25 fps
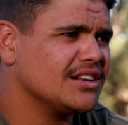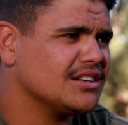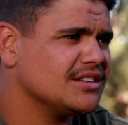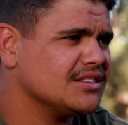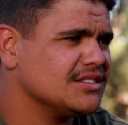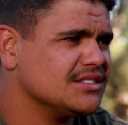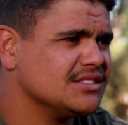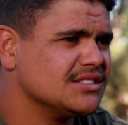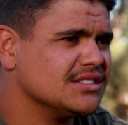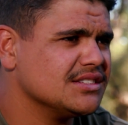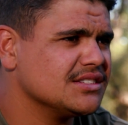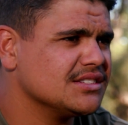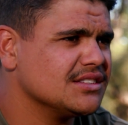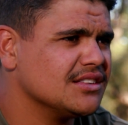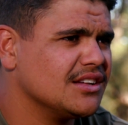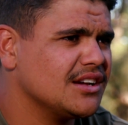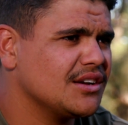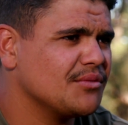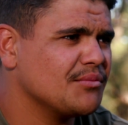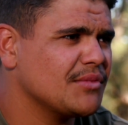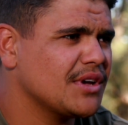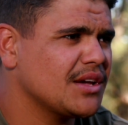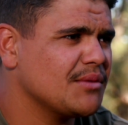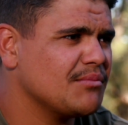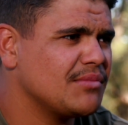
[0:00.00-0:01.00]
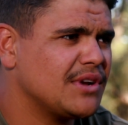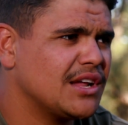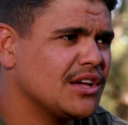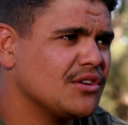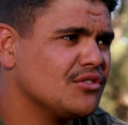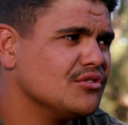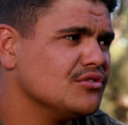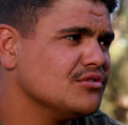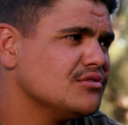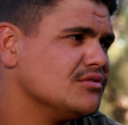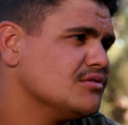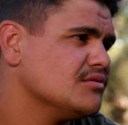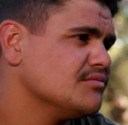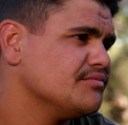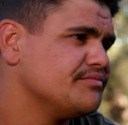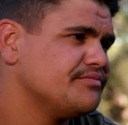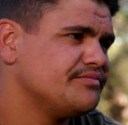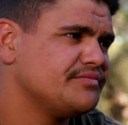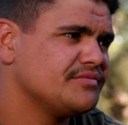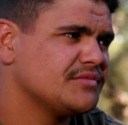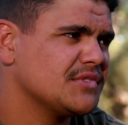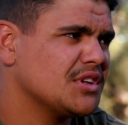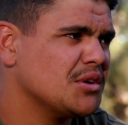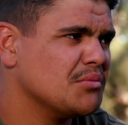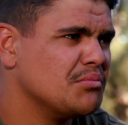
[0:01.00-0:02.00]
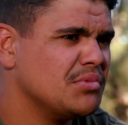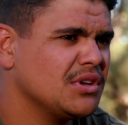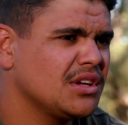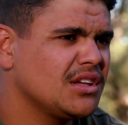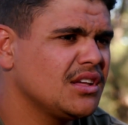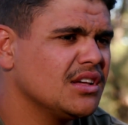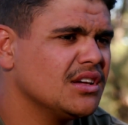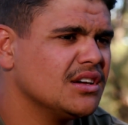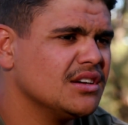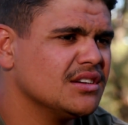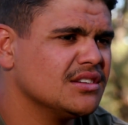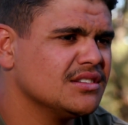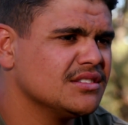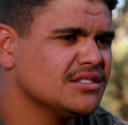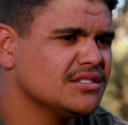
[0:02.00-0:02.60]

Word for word: and he's just like, mate, play good and I'll pick you.